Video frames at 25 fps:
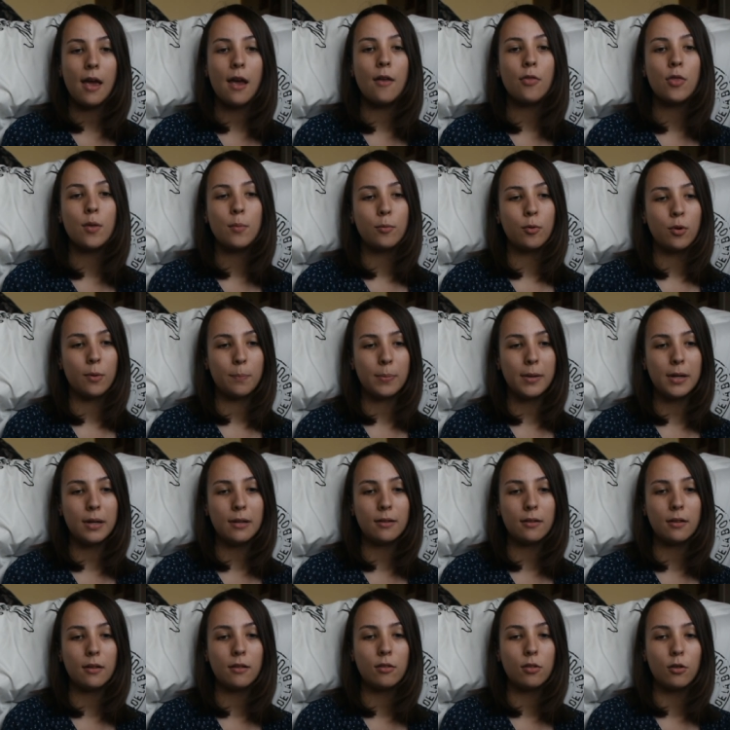and the more
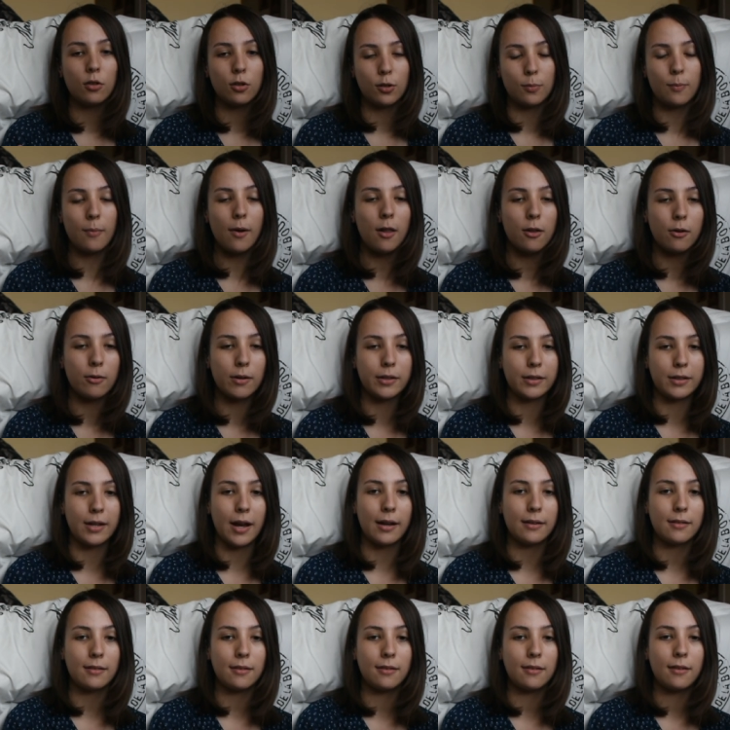pieces, the smaller it
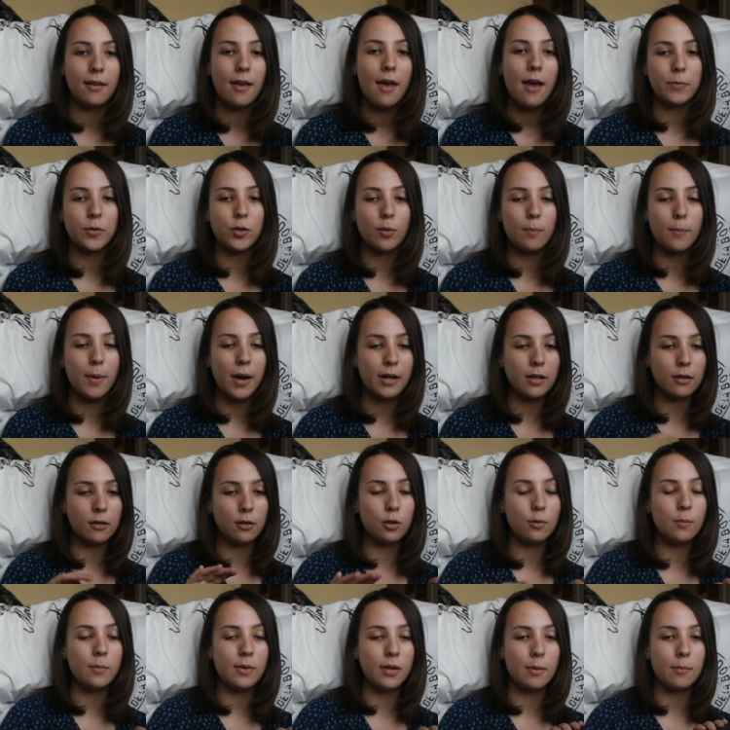gets. So my
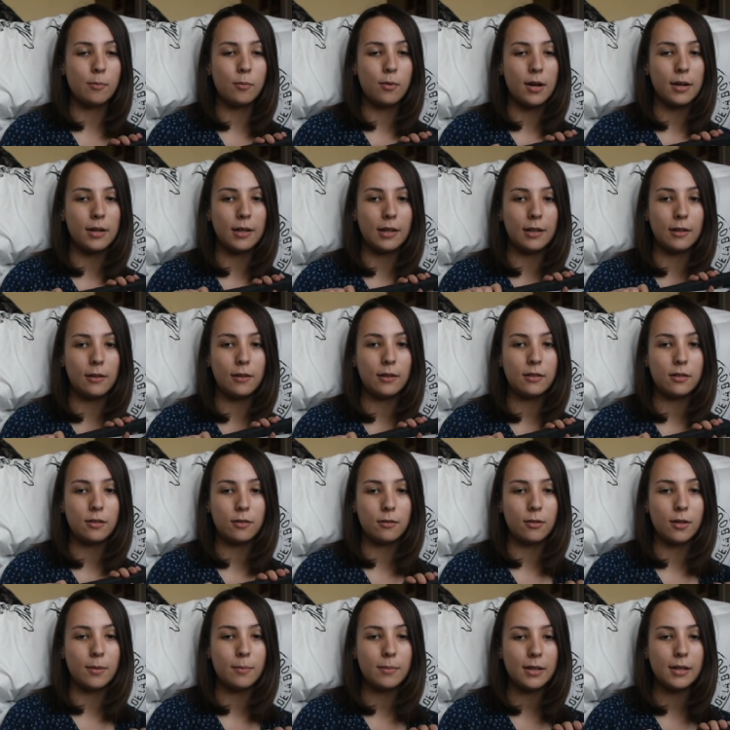aluminum one is
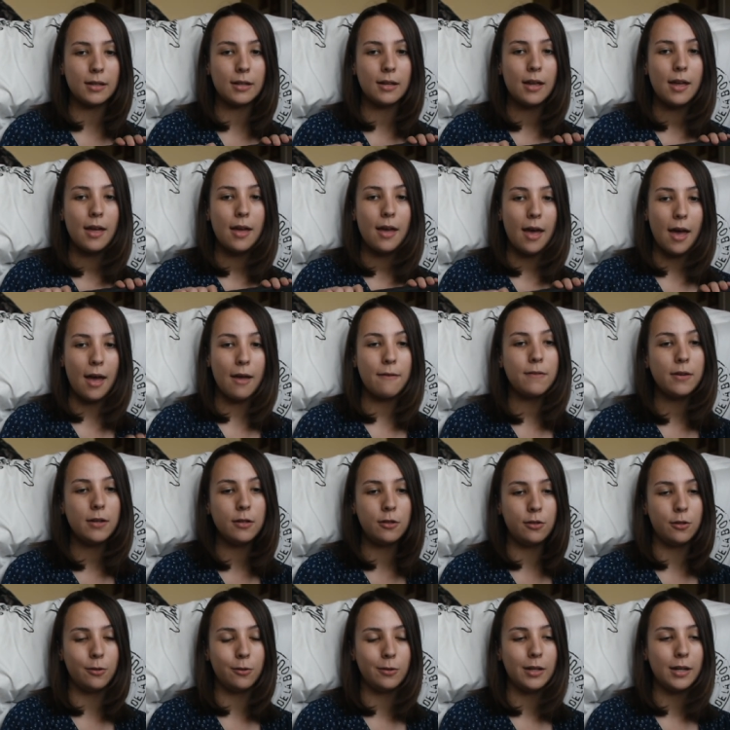extremely heavy
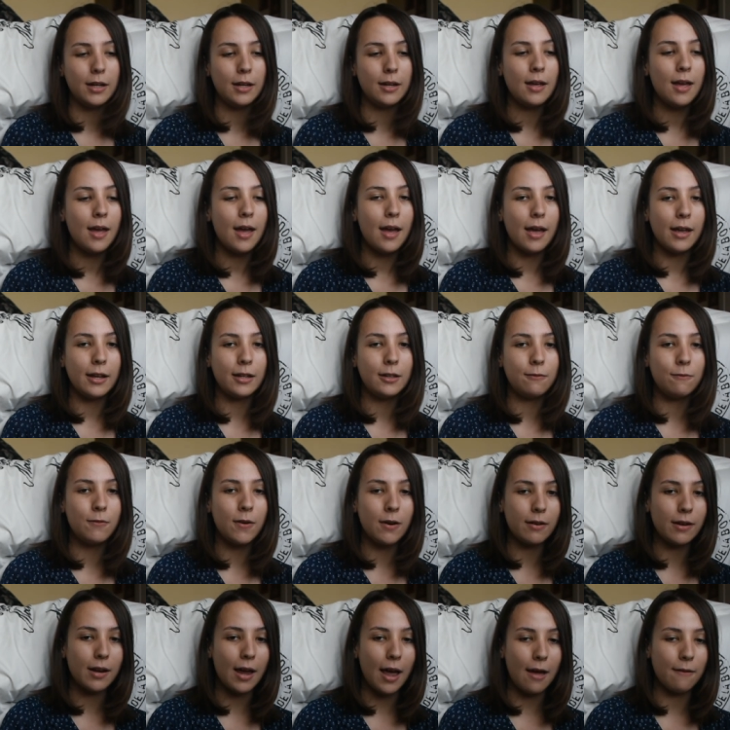duty. It's
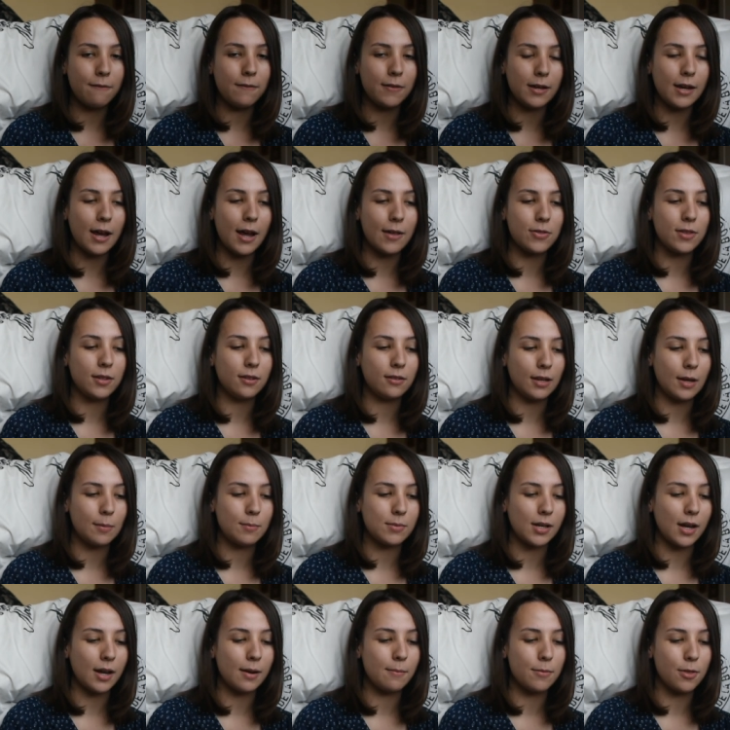very heavy at the same
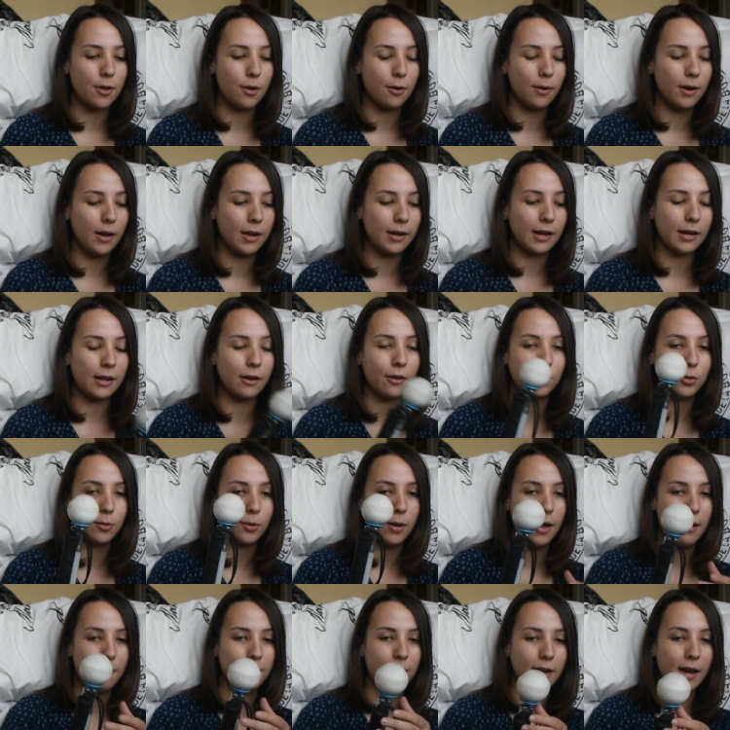time though, and I also
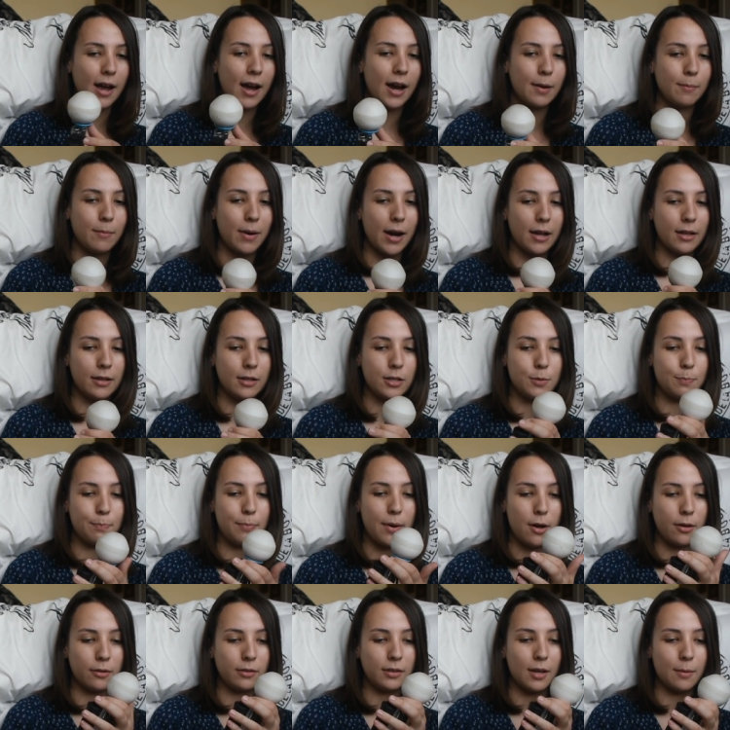have a high mileage
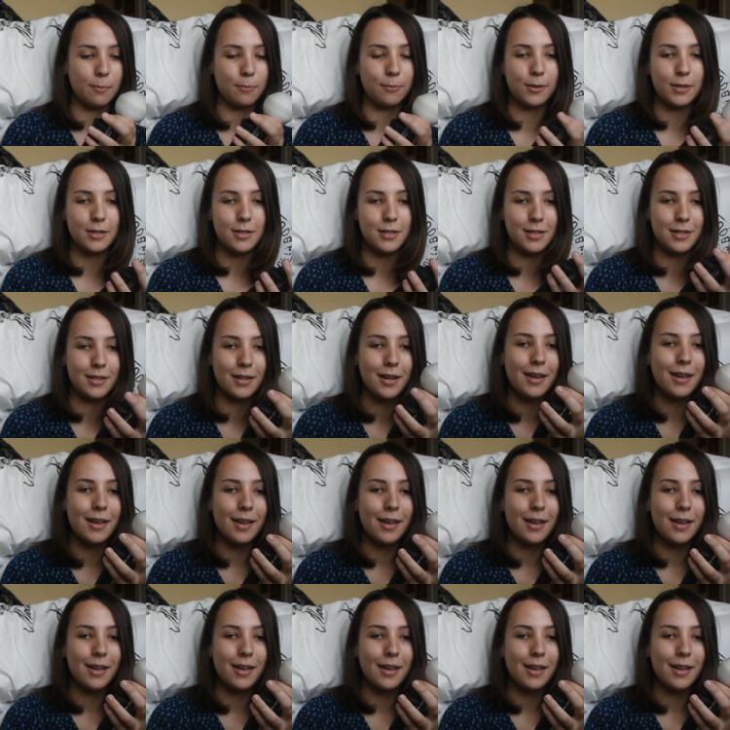ball tip, which